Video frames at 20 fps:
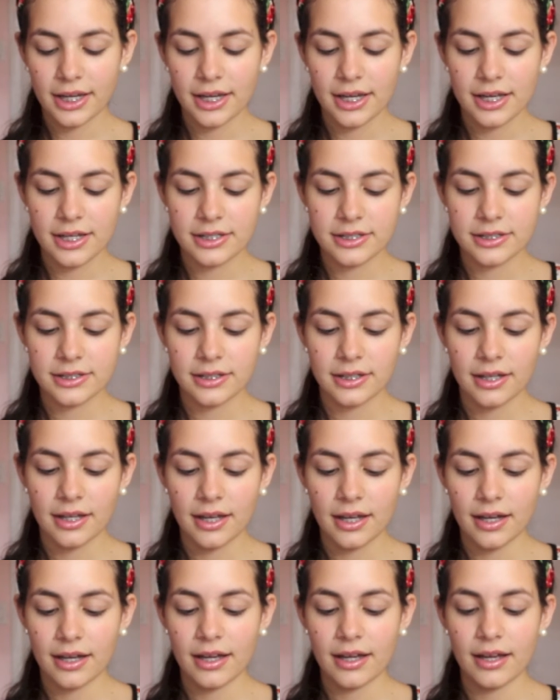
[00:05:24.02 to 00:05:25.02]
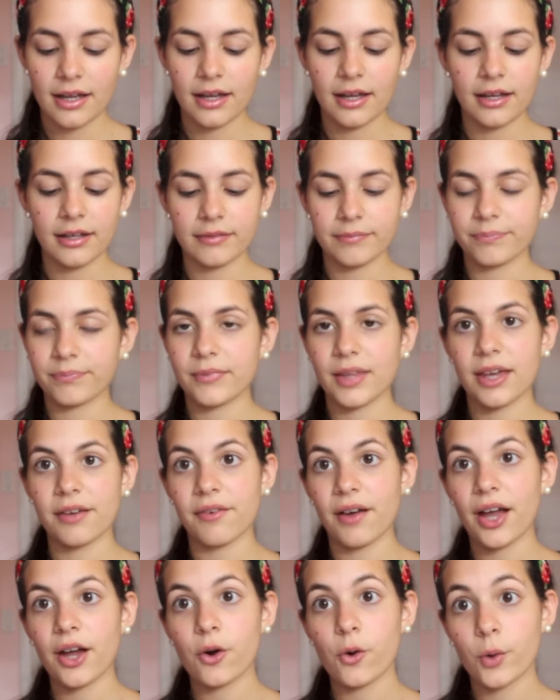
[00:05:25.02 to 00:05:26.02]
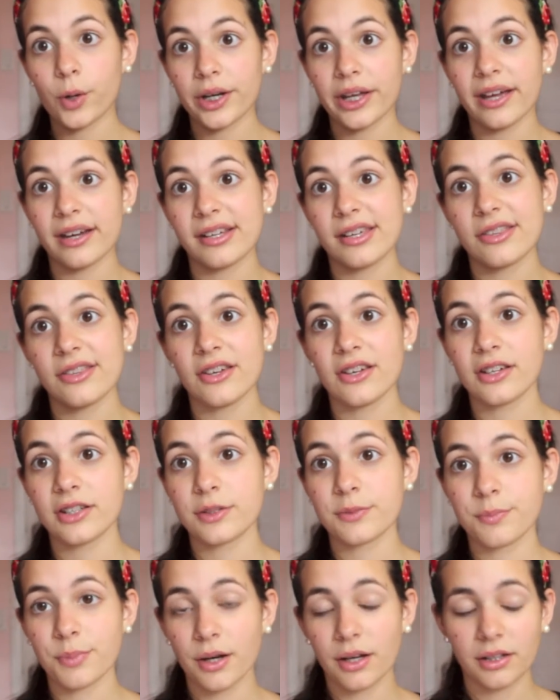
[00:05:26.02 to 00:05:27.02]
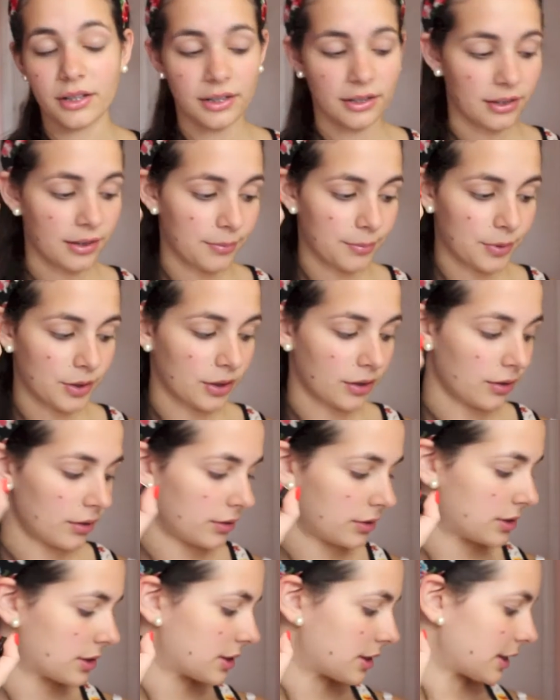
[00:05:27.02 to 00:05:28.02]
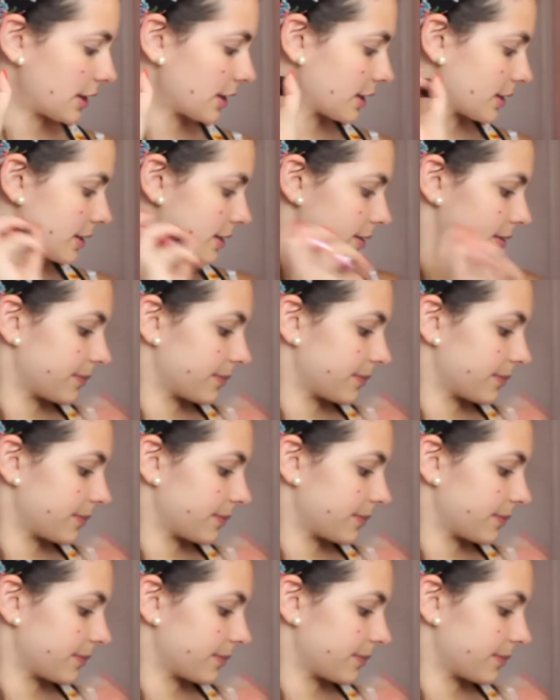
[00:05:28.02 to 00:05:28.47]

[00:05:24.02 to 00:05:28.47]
and if I hoard anything, it's probably lip sticks.